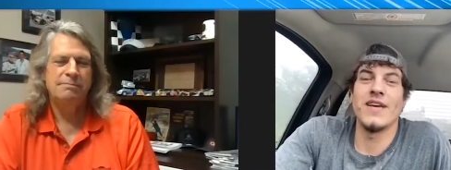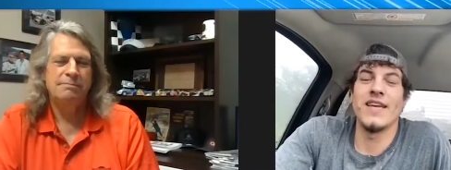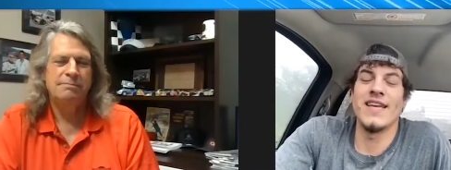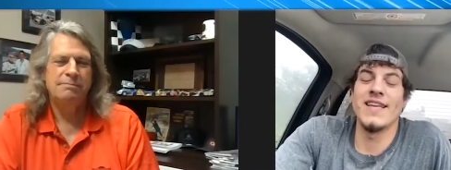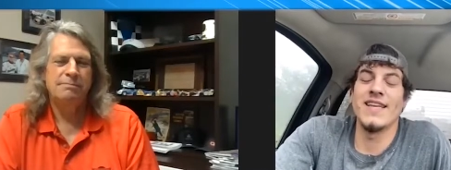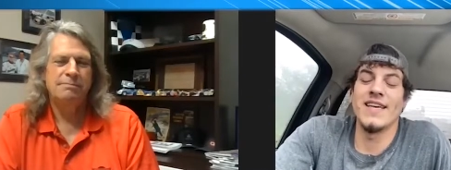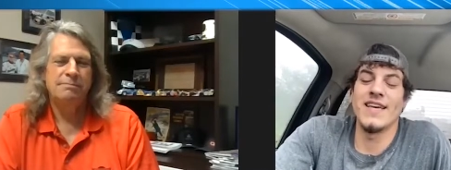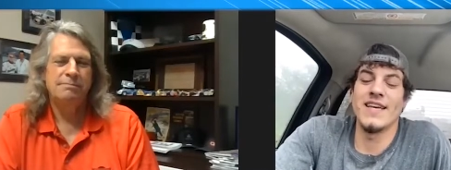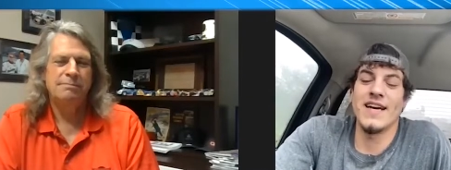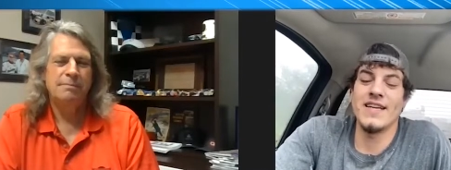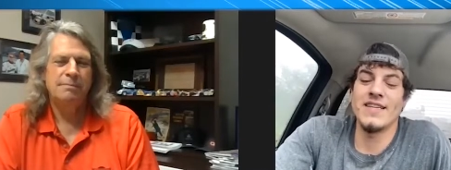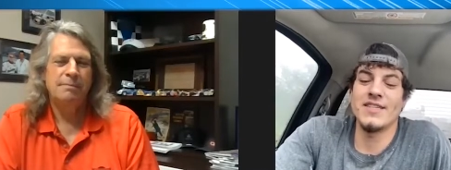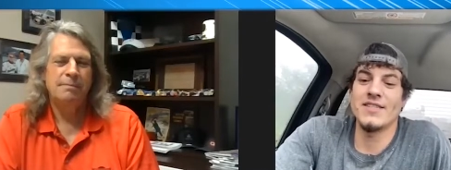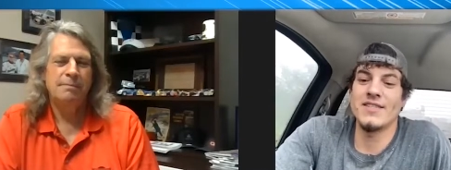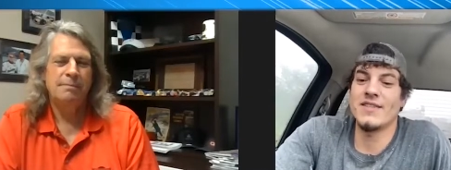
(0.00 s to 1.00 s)
Speaker 1: he did. I
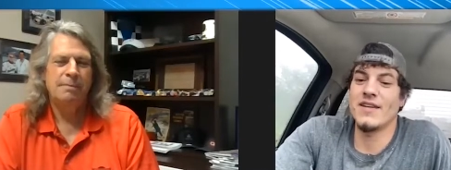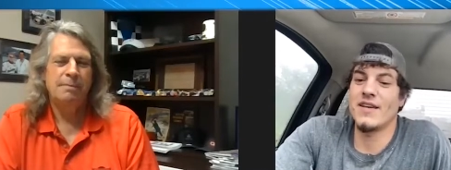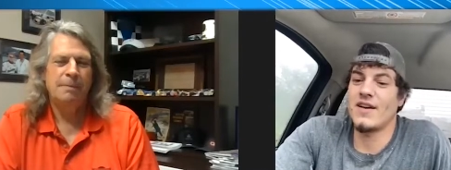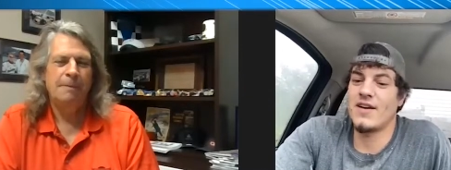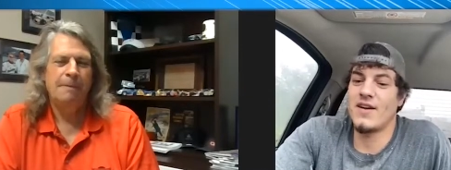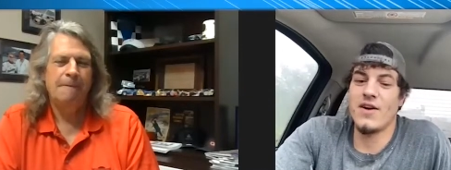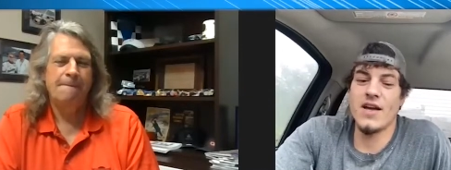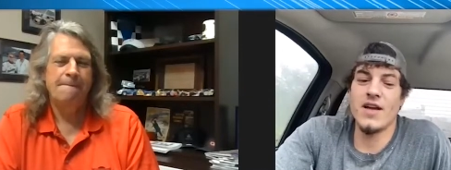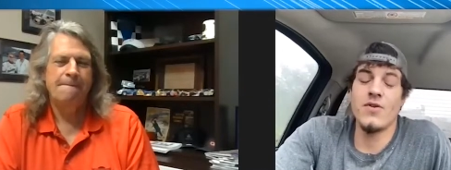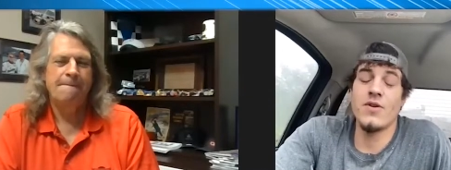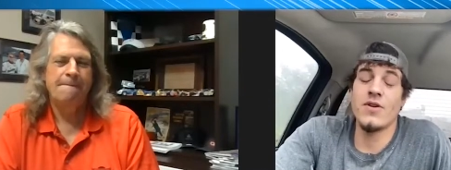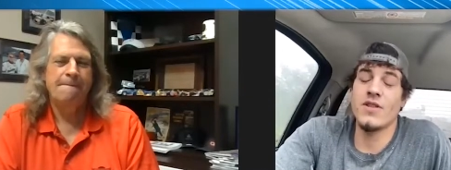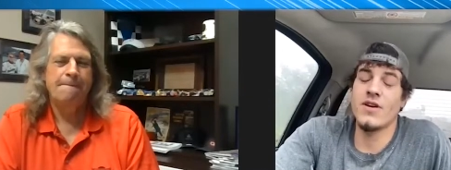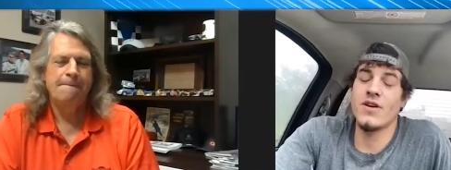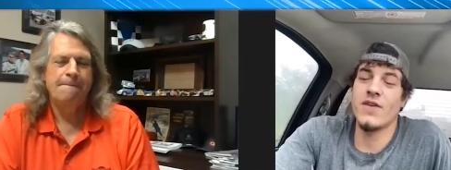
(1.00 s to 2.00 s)
just and I go
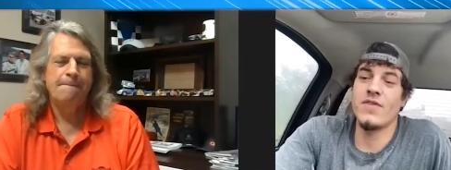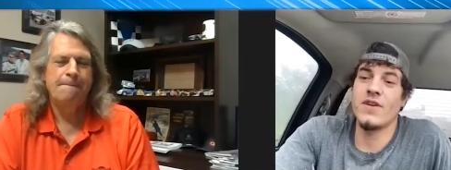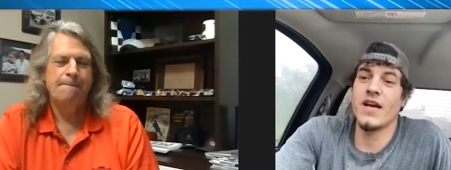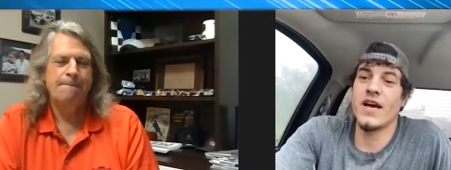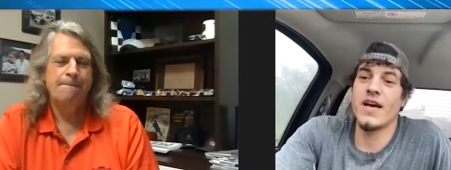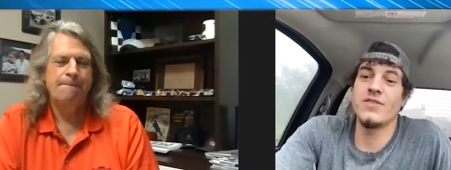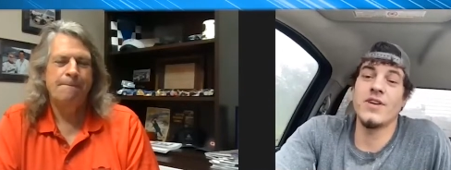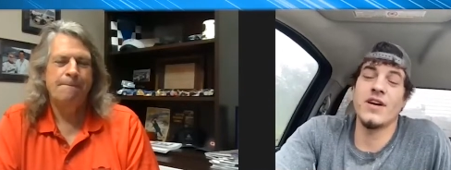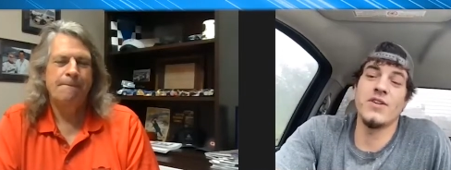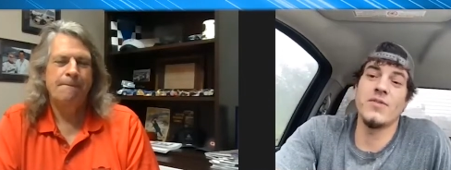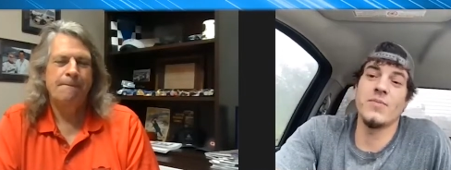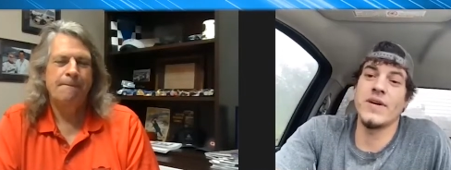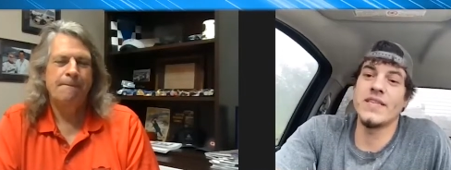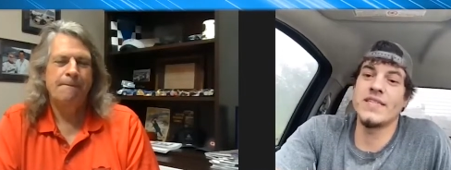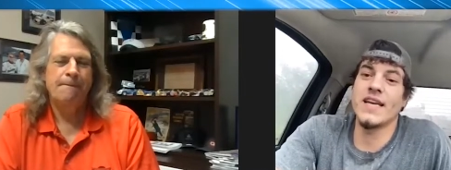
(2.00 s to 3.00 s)
in there every night, try to do the
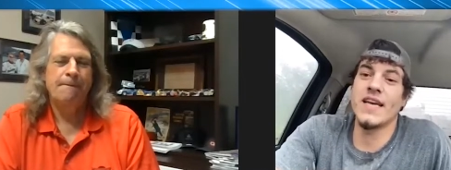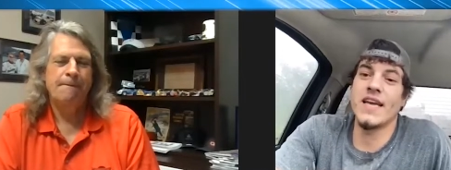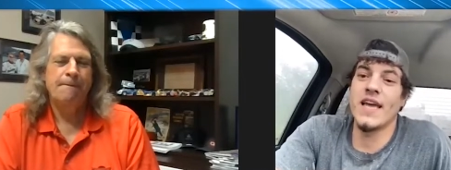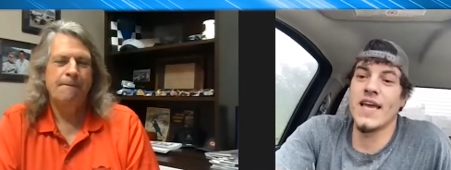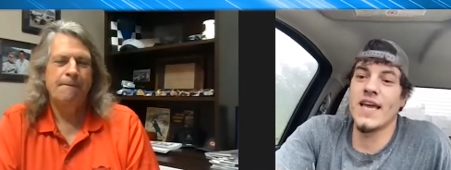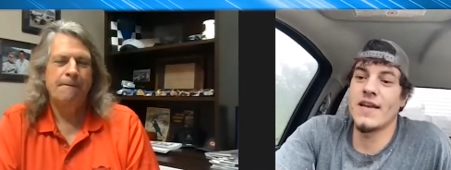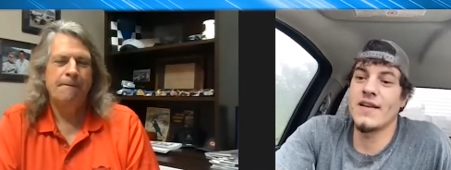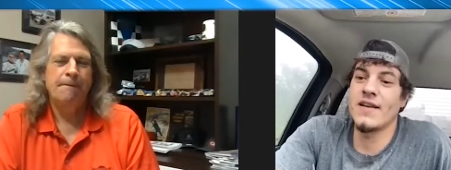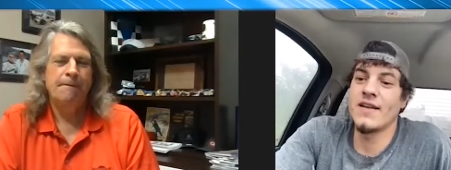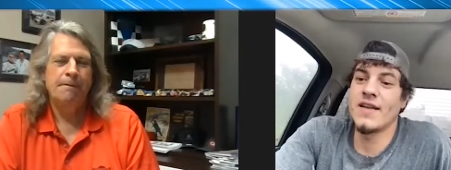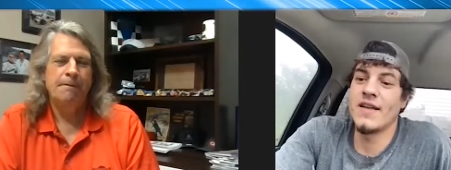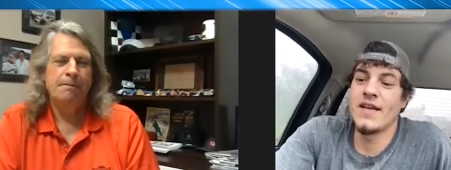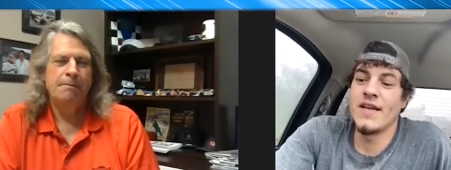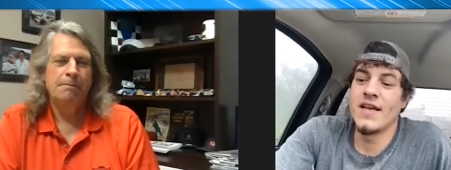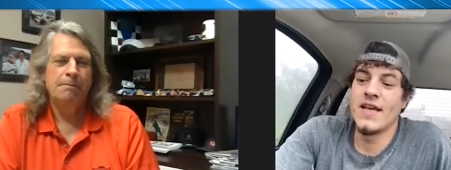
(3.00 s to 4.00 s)
best I can,
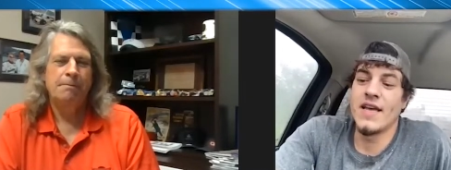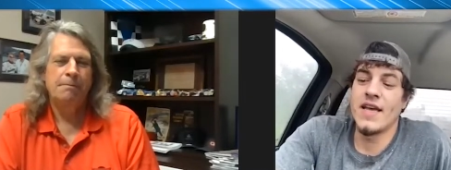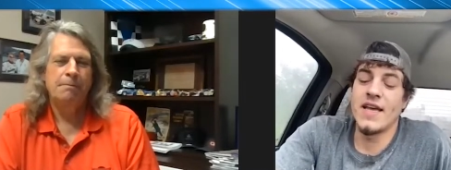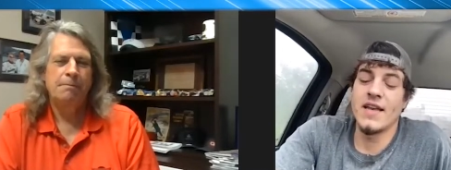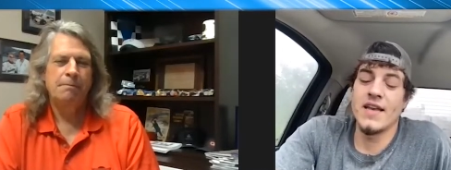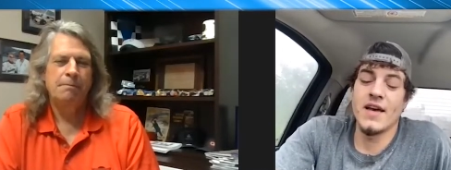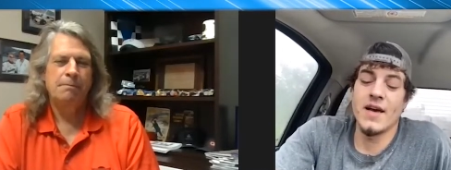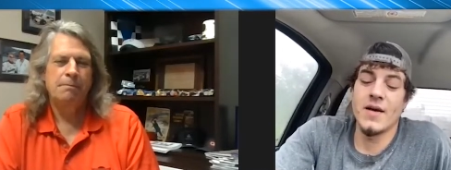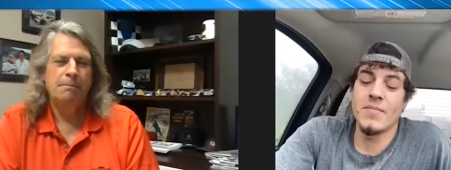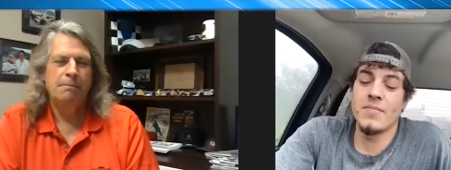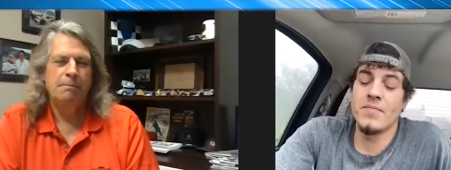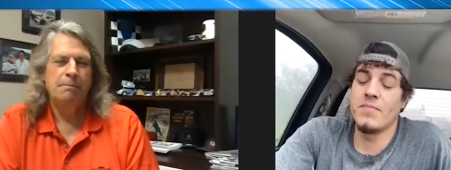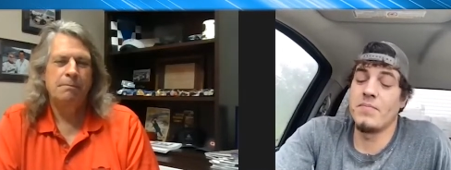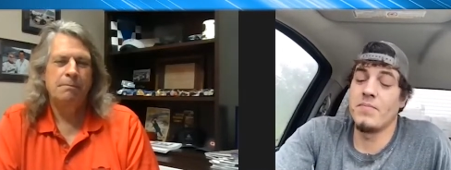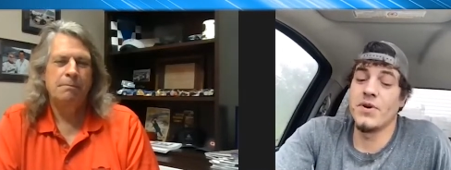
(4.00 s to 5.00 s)
and uh,
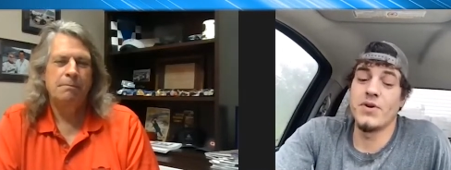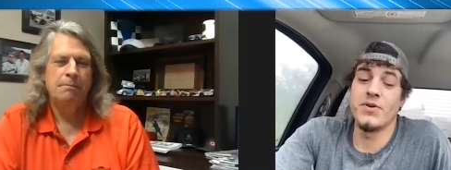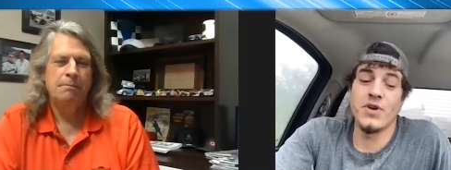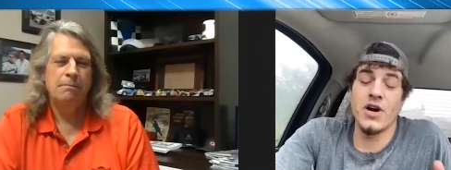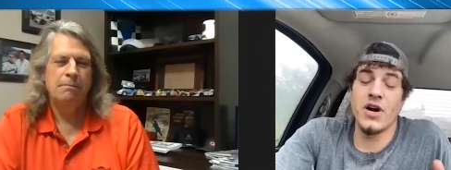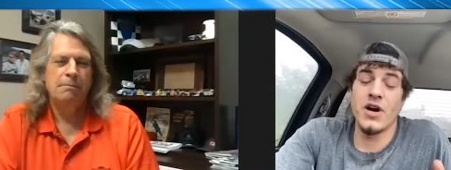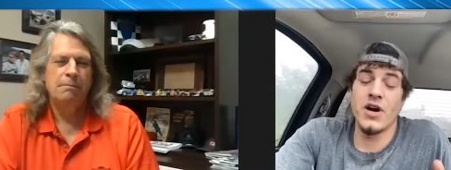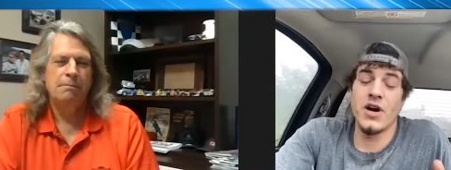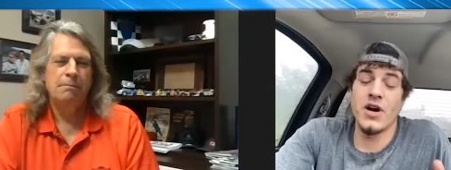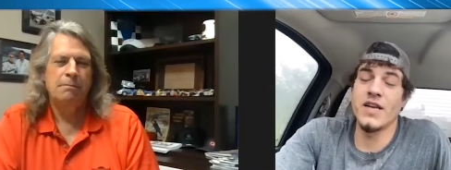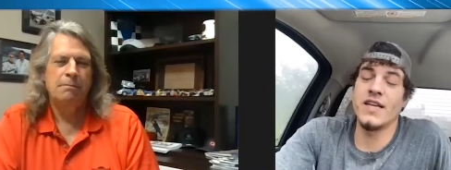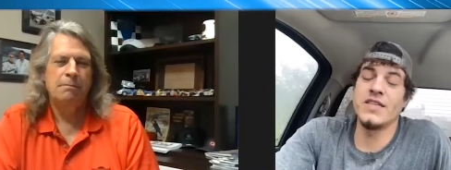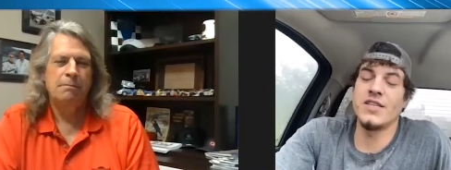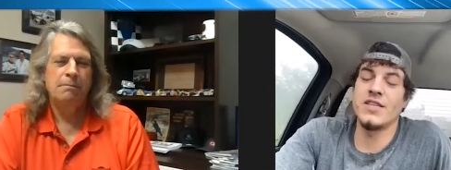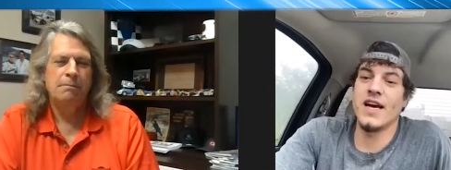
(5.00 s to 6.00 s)
build on each
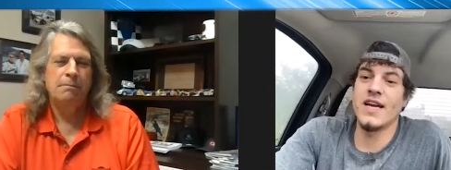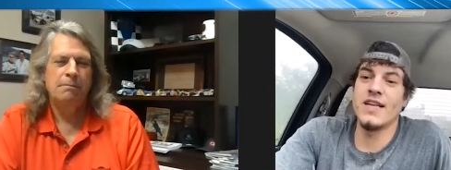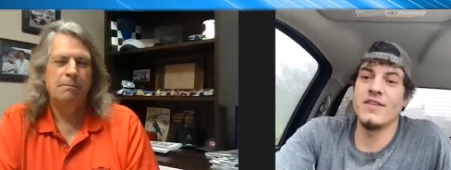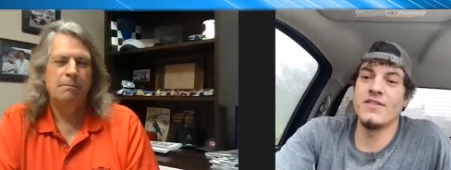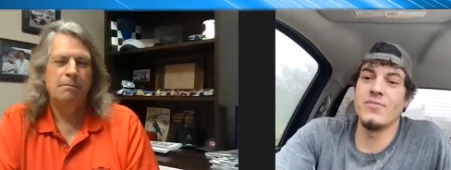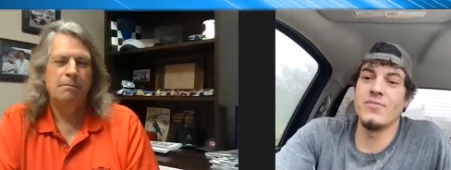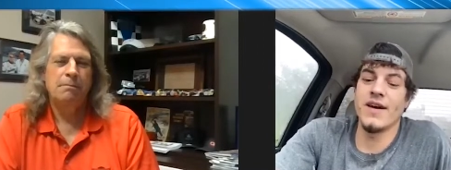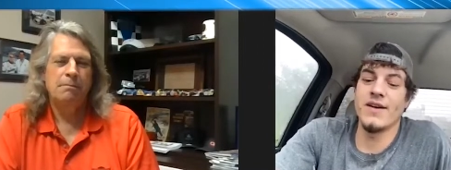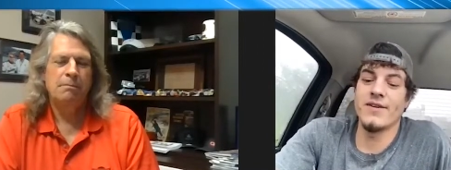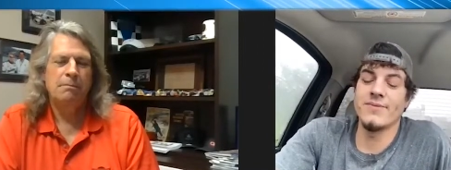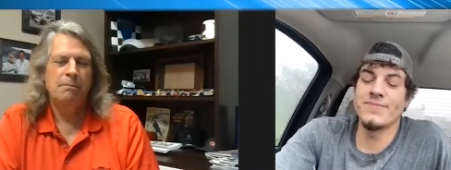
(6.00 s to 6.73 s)
night and do better.